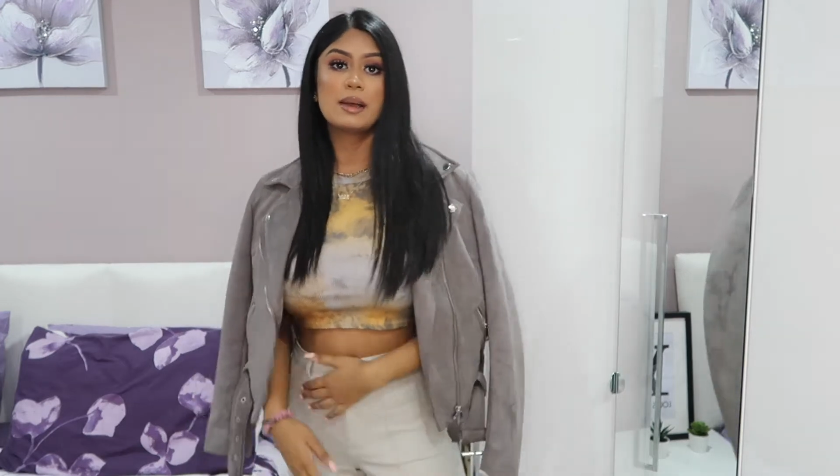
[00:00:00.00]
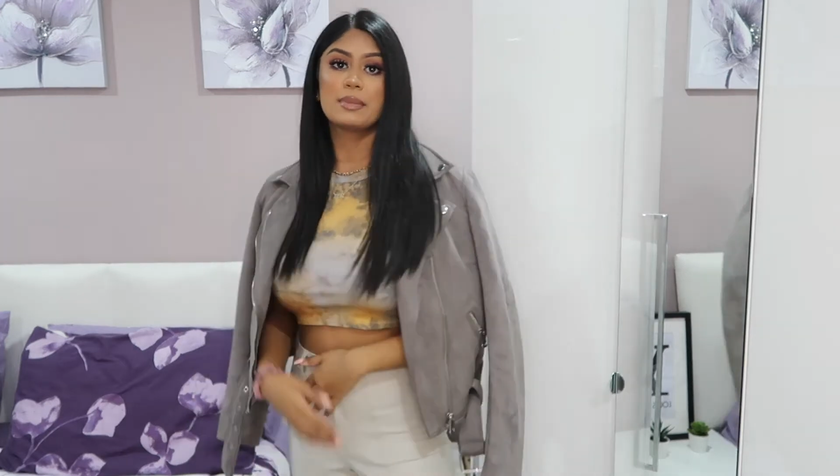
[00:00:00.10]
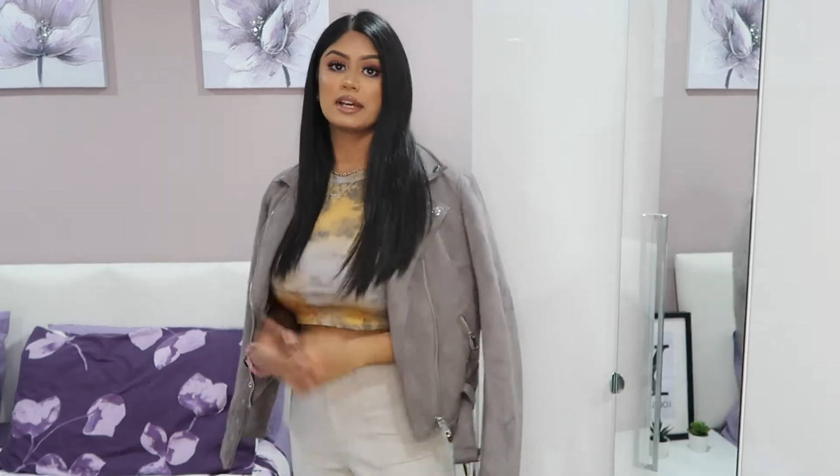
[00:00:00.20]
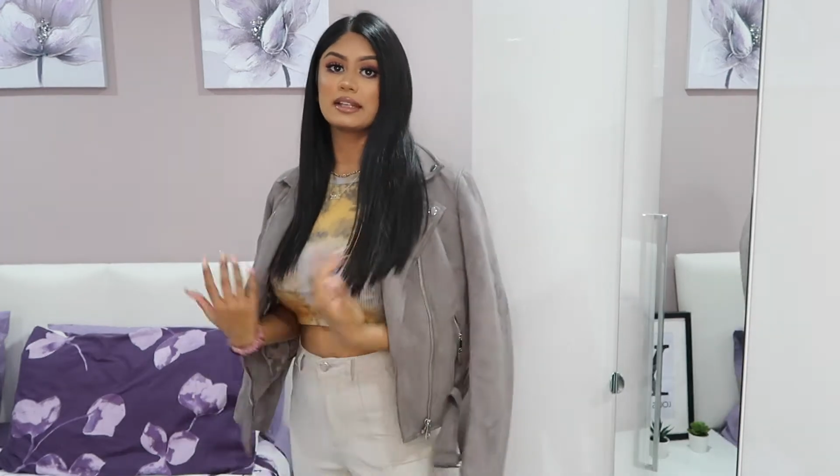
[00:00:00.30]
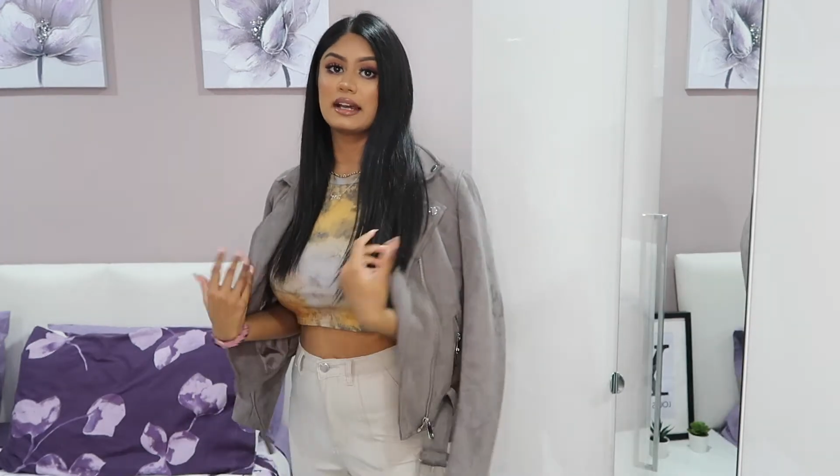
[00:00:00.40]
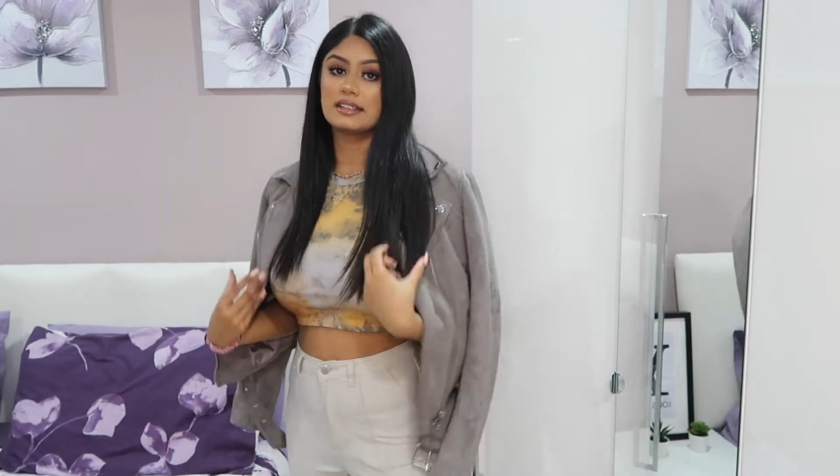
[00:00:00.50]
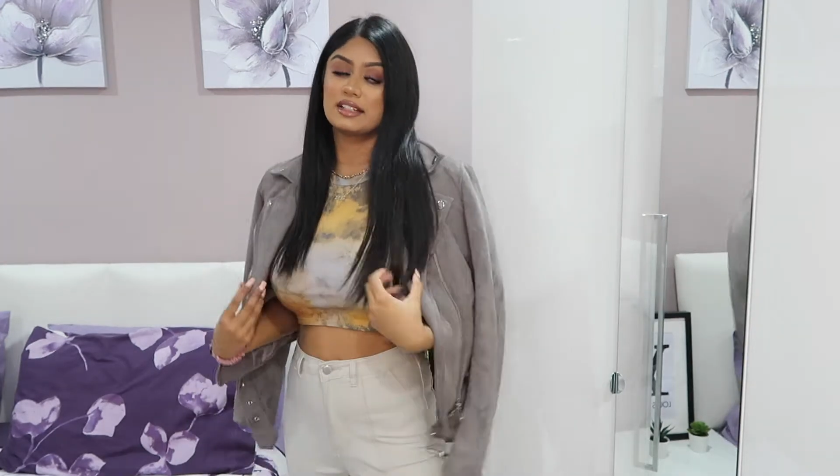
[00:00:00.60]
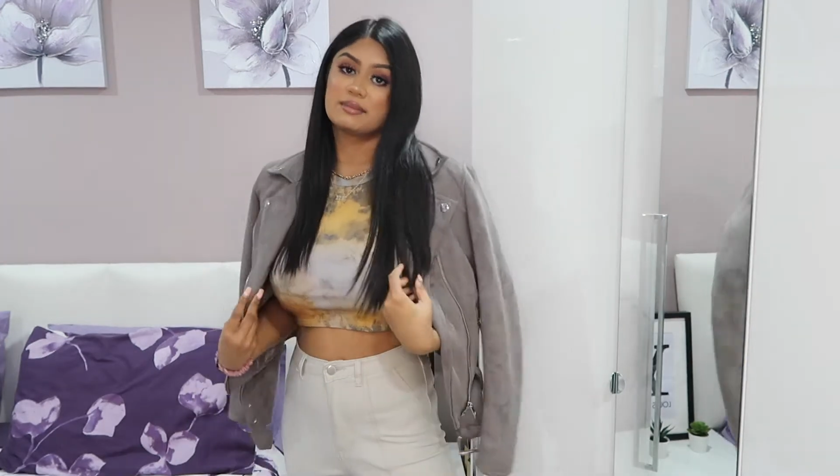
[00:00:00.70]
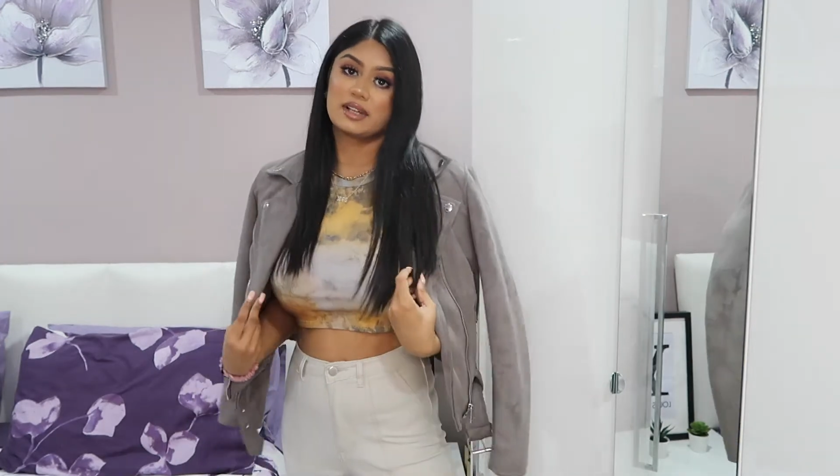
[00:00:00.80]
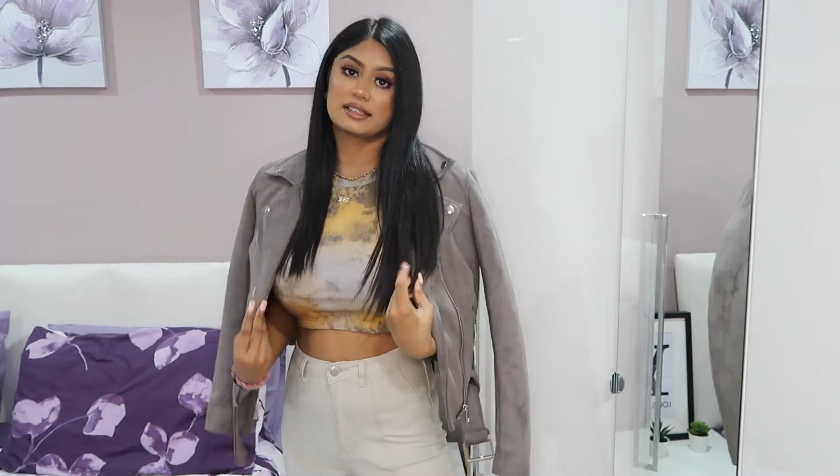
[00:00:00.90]
But yeah,
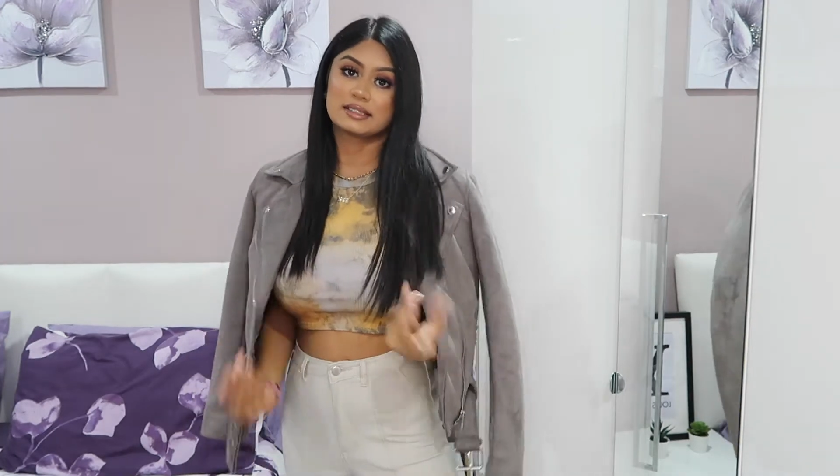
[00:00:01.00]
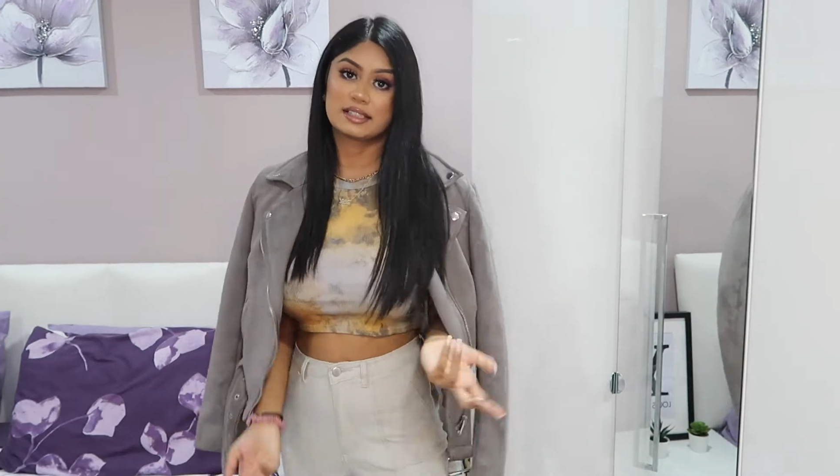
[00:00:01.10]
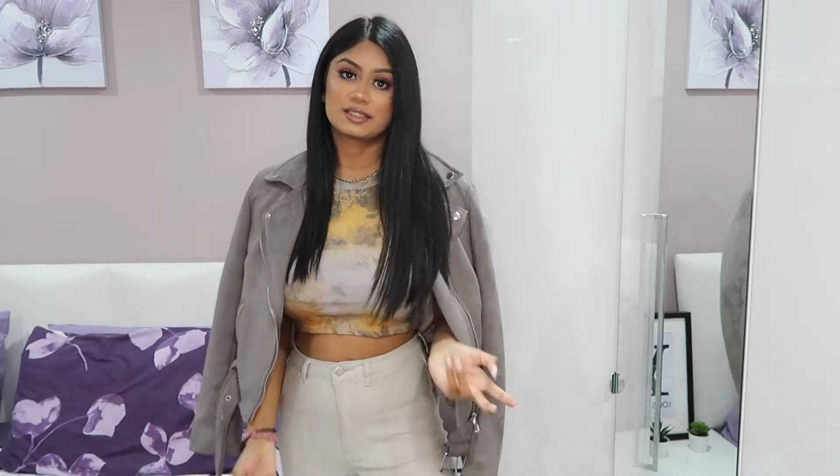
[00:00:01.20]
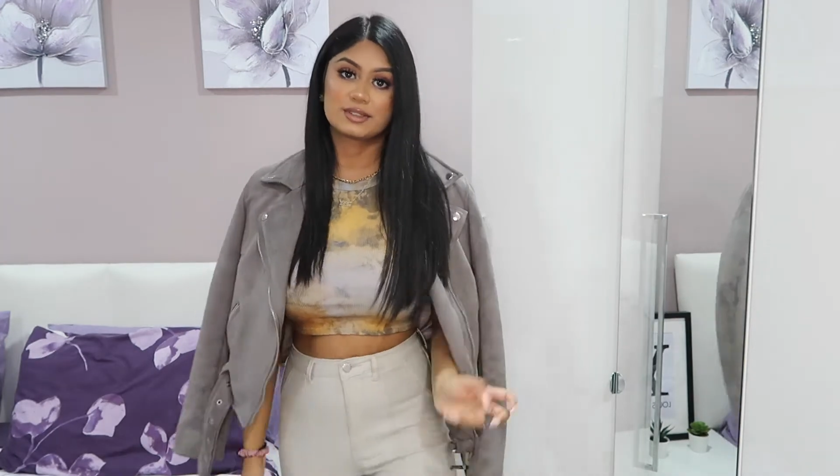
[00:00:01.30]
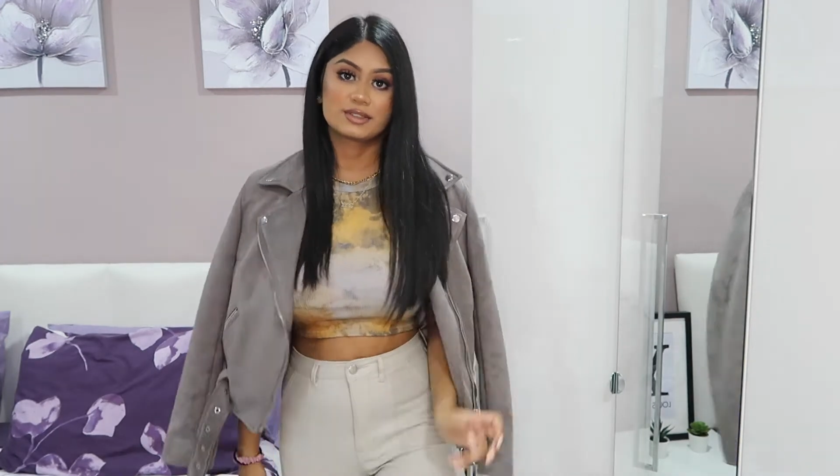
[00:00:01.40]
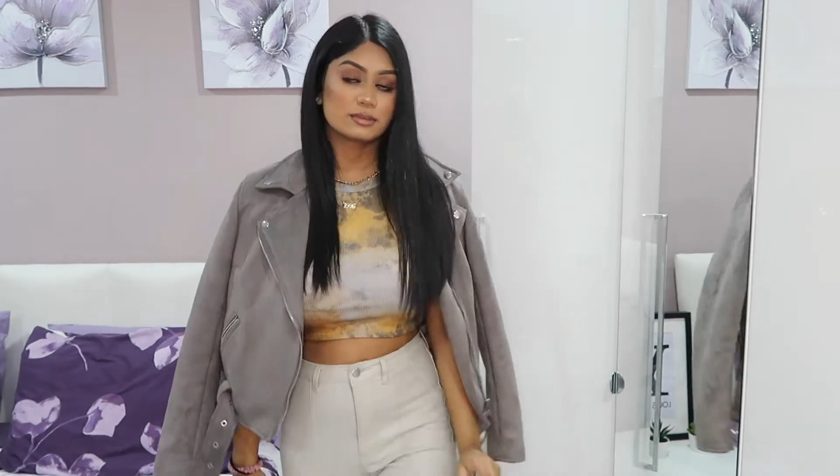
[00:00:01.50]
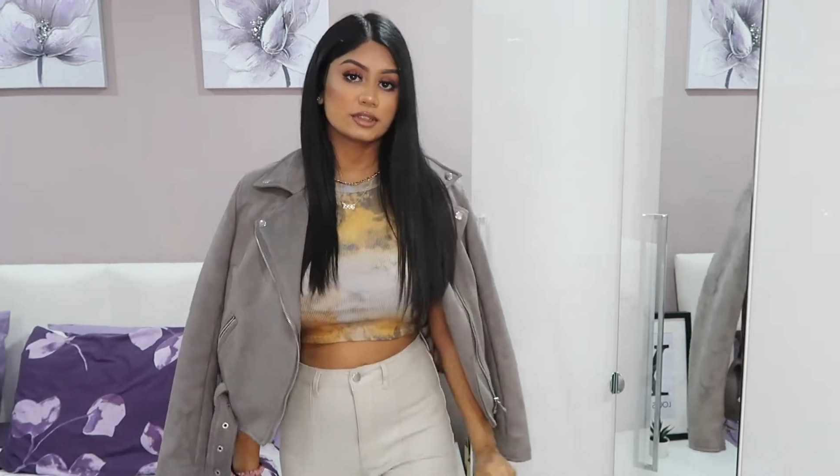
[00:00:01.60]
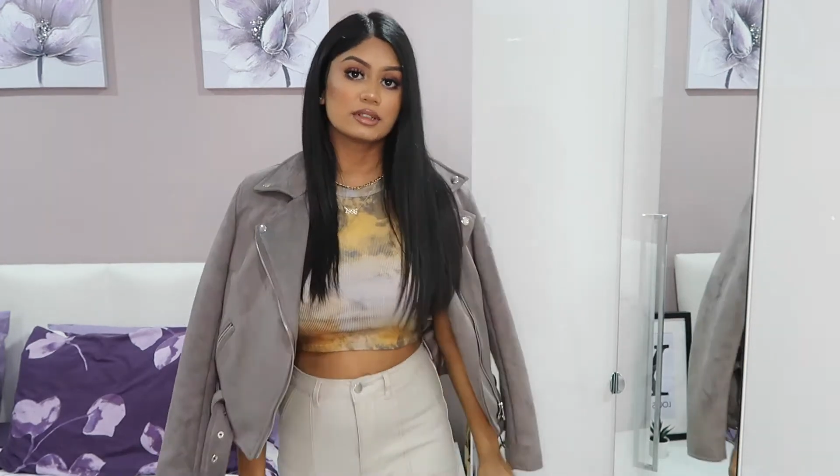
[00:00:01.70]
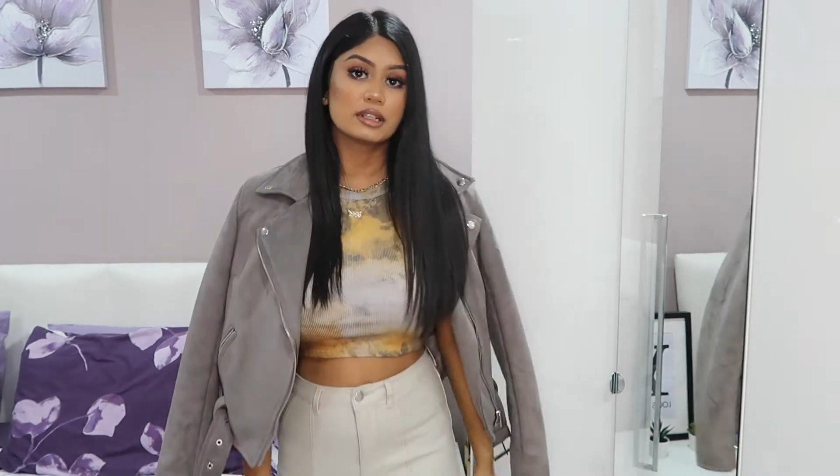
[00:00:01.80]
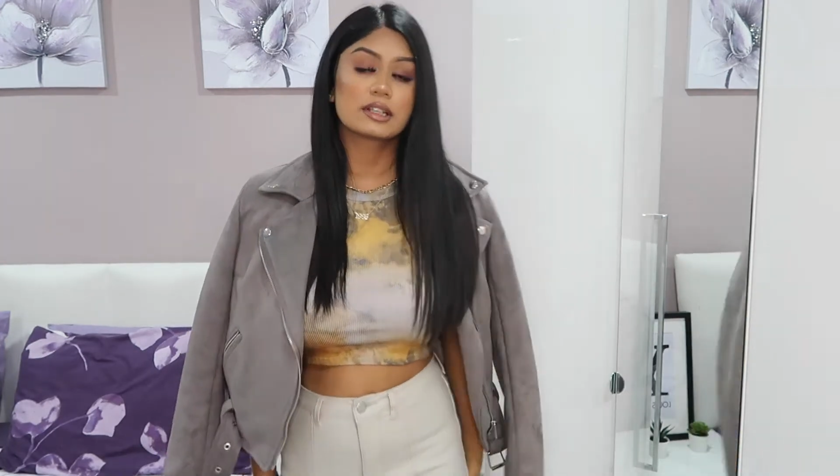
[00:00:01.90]
like I said, this one's some
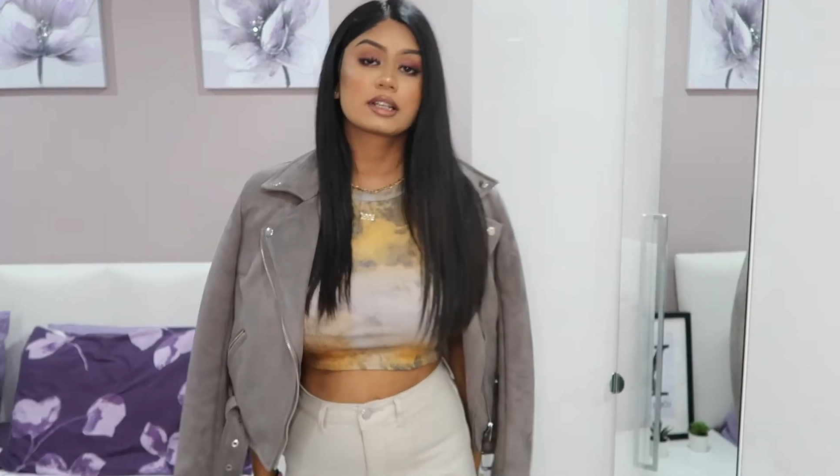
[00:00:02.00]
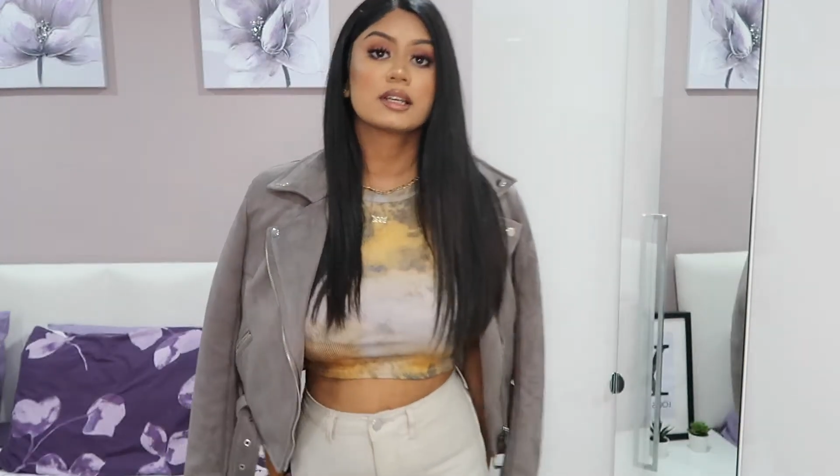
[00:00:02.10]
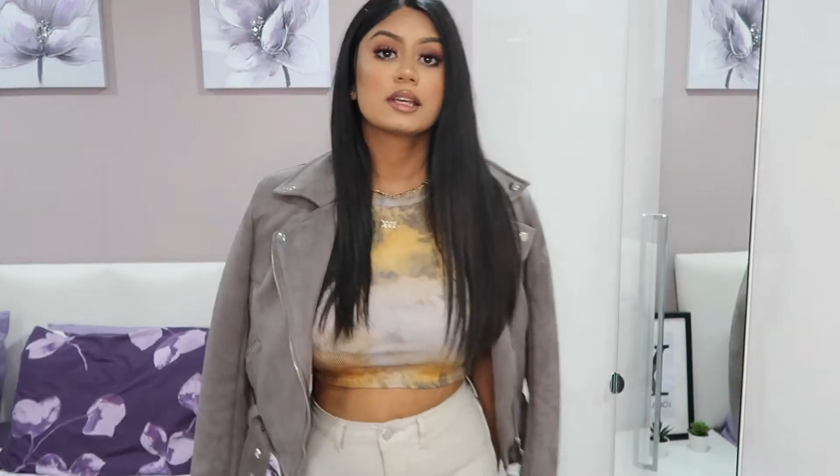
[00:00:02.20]
new look.